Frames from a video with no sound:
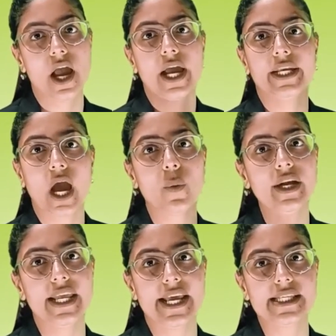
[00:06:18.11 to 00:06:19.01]

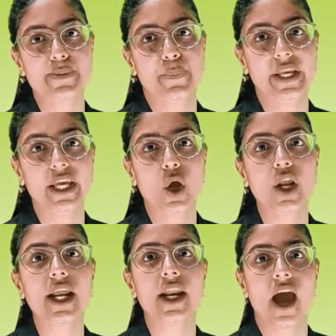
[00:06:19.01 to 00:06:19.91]
Nowadays, spinning
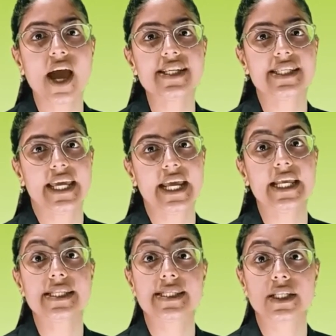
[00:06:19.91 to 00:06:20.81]
on a large scale
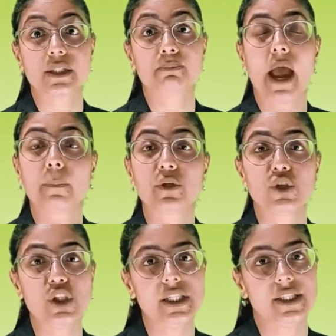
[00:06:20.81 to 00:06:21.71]
is done by
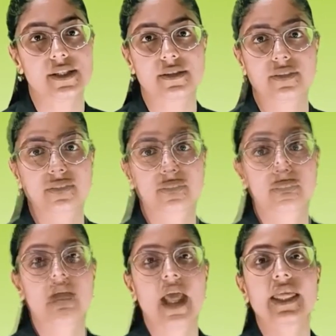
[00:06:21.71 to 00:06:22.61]
machines.
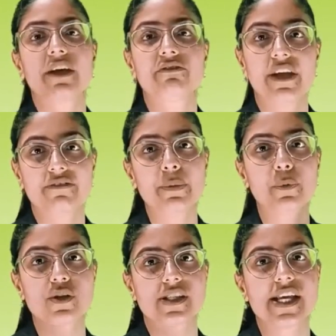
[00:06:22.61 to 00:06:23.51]
The weaving
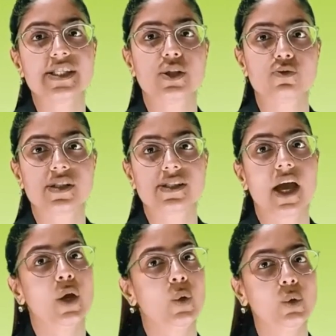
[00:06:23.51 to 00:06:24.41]
process uses
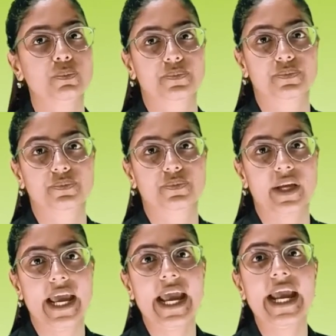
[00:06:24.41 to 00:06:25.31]
a loom.
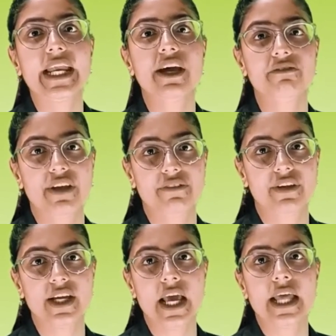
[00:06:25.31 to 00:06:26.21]
In a
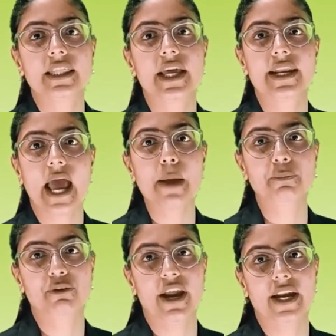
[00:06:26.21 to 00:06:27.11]
weaving, the
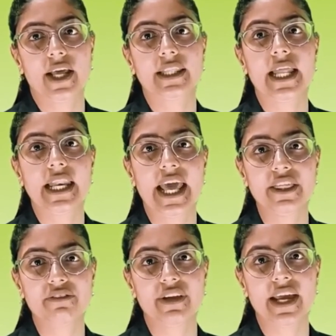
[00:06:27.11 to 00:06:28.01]
wrap thread, the
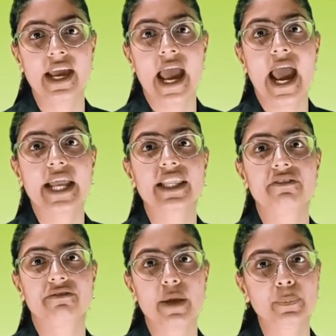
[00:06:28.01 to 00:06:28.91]
length way and the
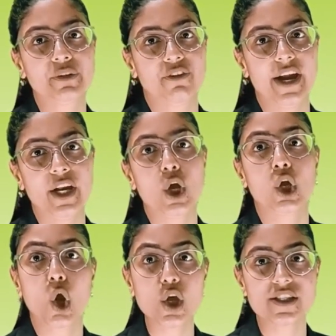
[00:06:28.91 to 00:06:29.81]
webbed thread
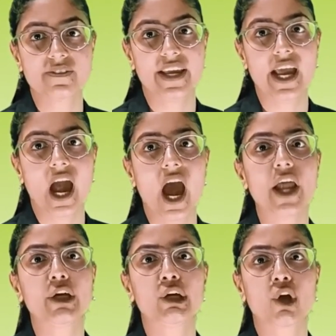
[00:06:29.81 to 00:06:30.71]
cross way
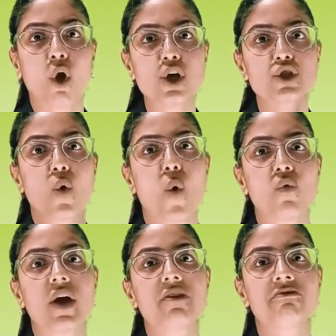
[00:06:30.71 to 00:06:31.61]
are crossed
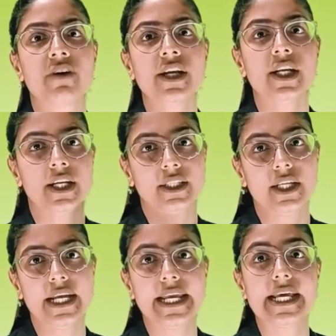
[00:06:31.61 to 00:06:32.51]
over one
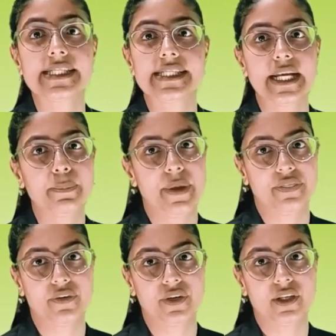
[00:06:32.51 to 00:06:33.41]
another in a set
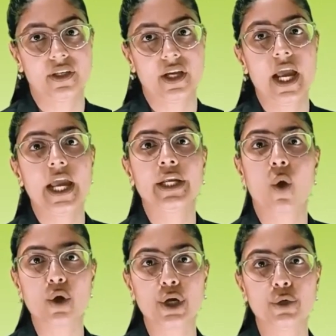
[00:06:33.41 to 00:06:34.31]
method in
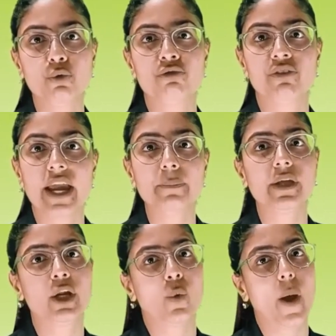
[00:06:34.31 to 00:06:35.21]
order to weave
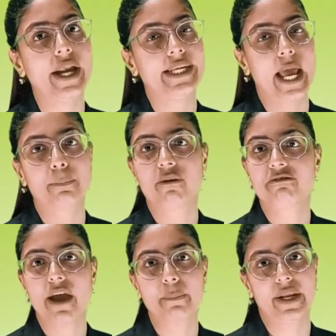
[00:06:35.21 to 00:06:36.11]
the required type of
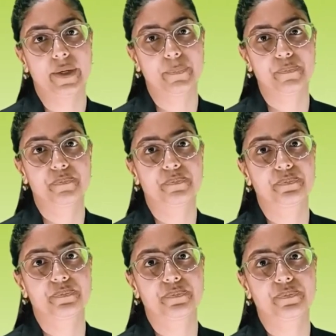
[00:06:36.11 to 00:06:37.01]
fabric.
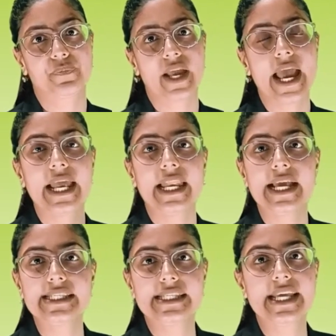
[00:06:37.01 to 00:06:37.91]

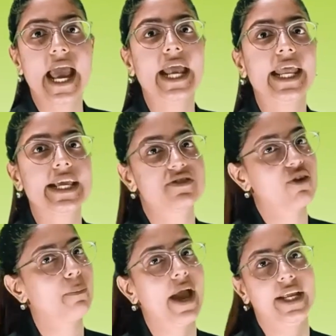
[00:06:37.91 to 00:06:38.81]
Let's see an
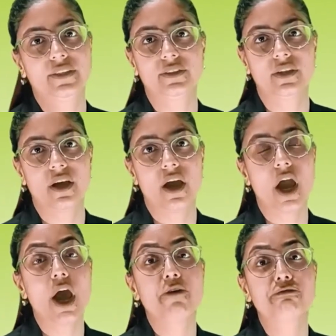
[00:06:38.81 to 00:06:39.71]
extra mile.
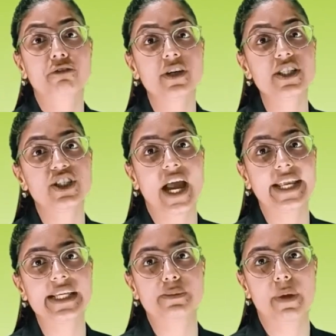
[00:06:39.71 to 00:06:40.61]
First
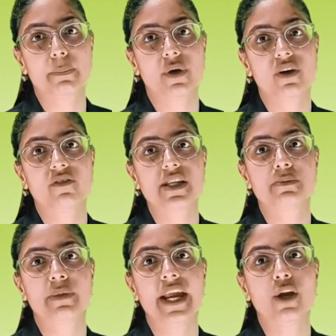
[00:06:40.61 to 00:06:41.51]
Chinese paper was
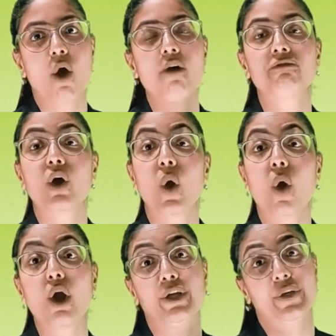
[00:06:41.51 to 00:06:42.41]
made of
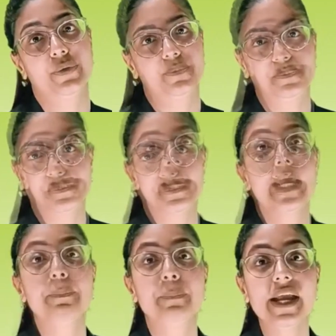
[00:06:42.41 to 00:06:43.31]
cotton.
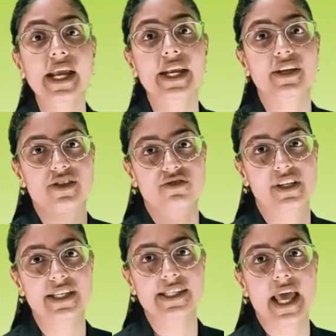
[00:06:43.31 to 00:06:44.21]
In big
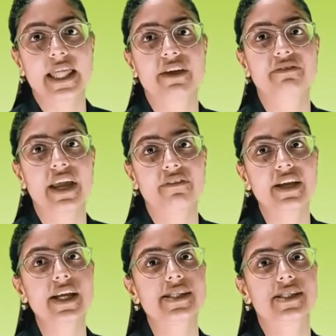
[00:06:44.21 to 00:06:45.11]
industries, the
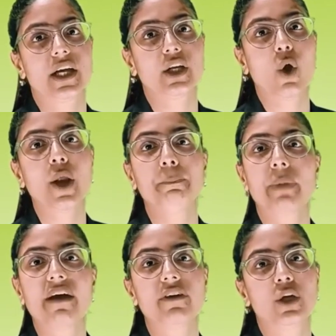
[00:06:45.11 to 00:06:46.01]
weaving is done on
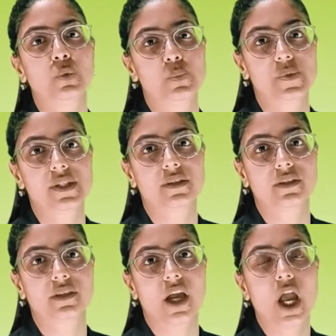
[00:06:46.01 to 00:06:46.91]
power looms.
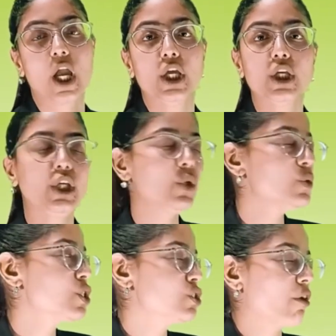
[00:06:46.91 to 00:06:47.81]

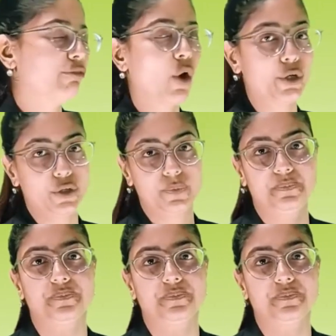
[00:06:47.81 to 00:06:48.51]
Uses of cotton.